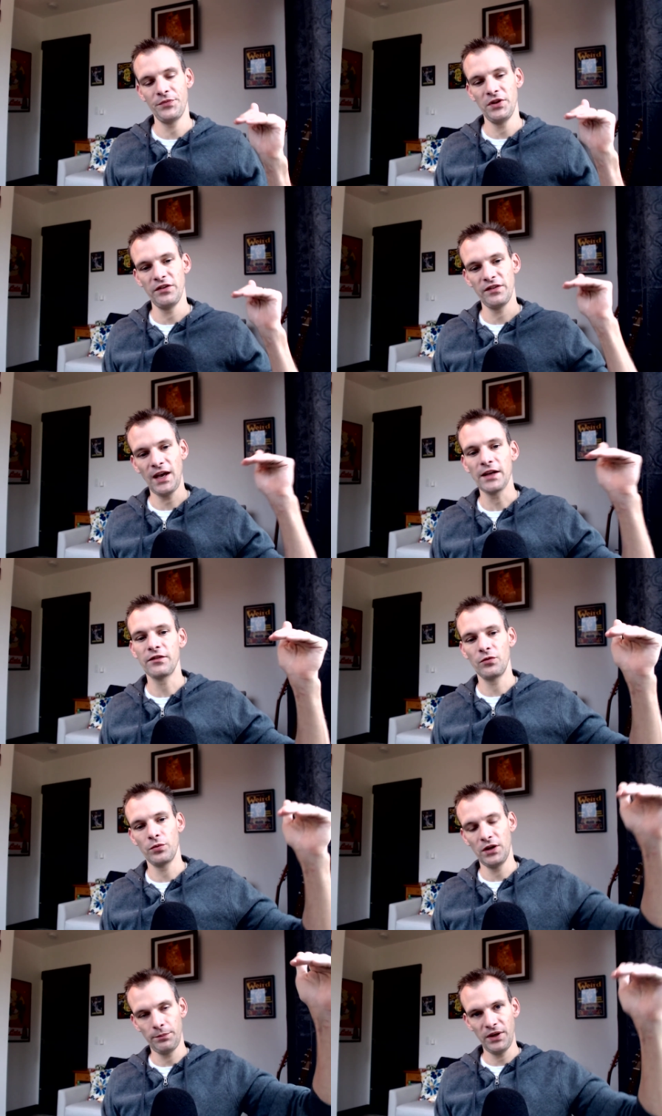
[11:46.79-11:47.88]
these assassins were
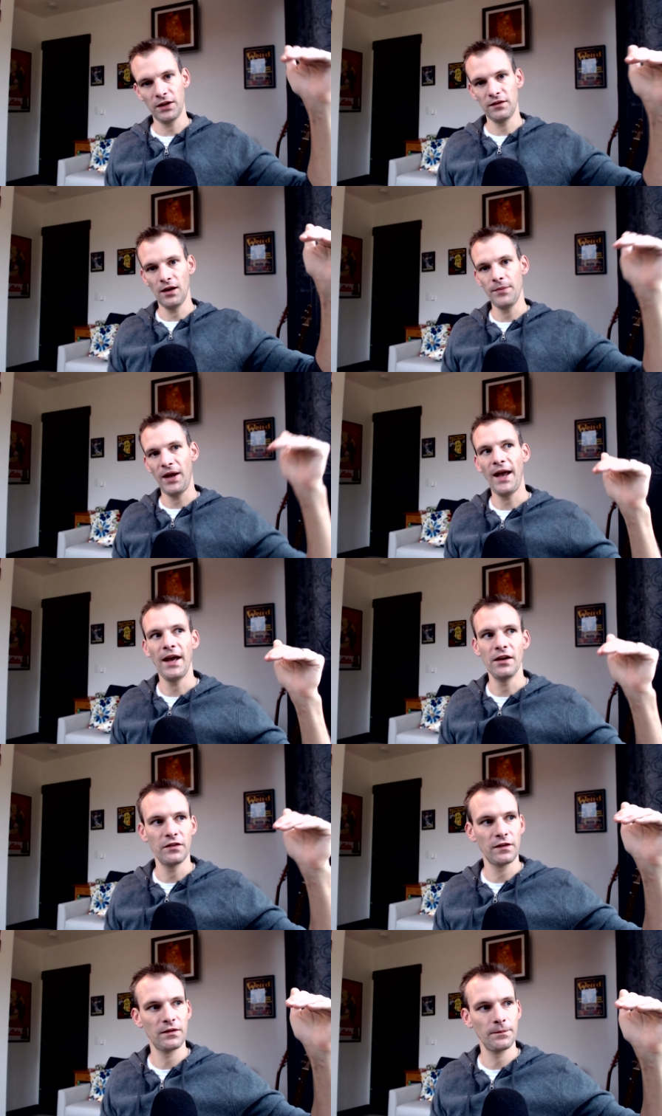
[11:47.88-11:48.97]
getting picked up
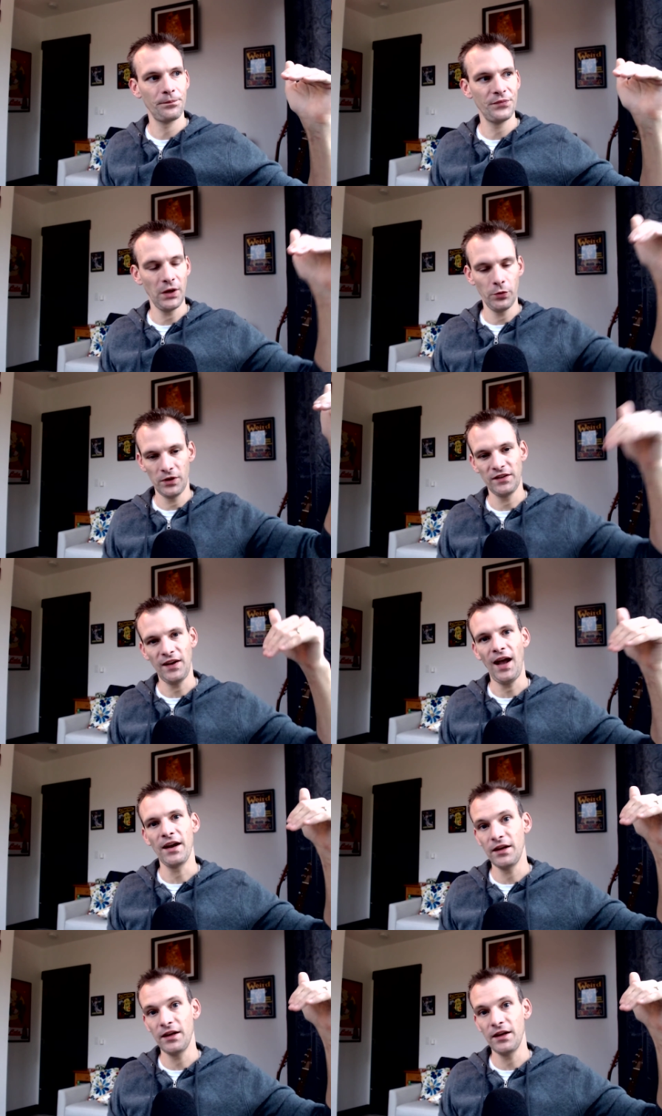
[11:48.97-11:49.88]
as they would attack,